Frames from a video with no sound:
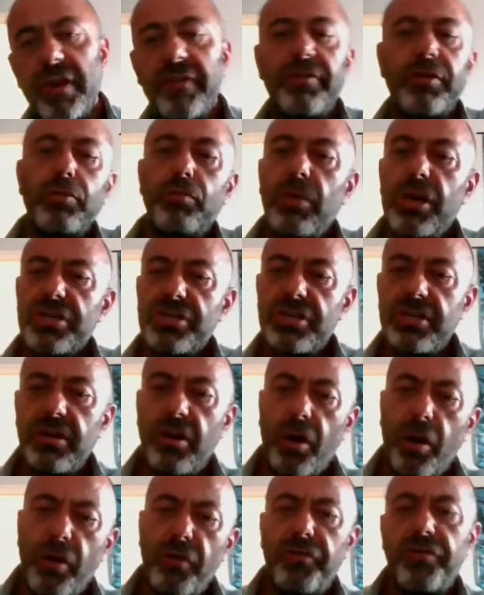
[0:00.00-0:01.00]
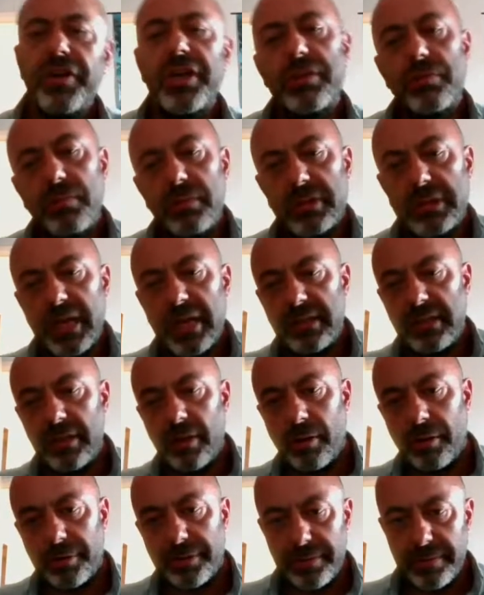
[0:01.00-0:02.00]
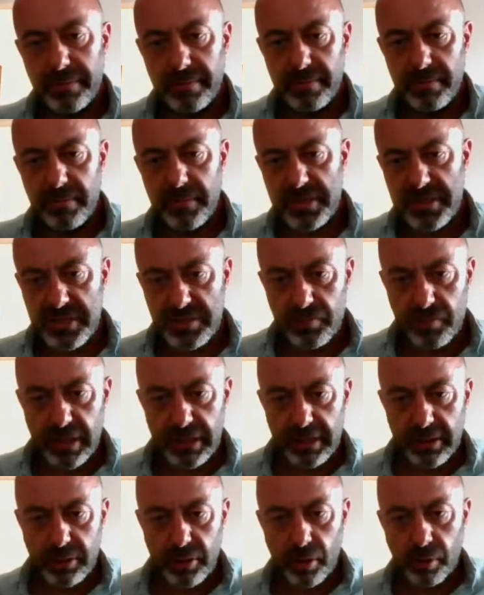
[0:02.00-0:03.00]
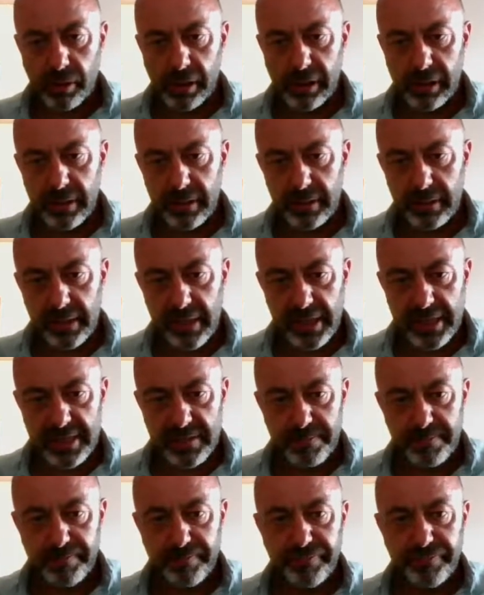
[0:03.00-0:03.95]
If it was off, it will turn on. This is what toggle does.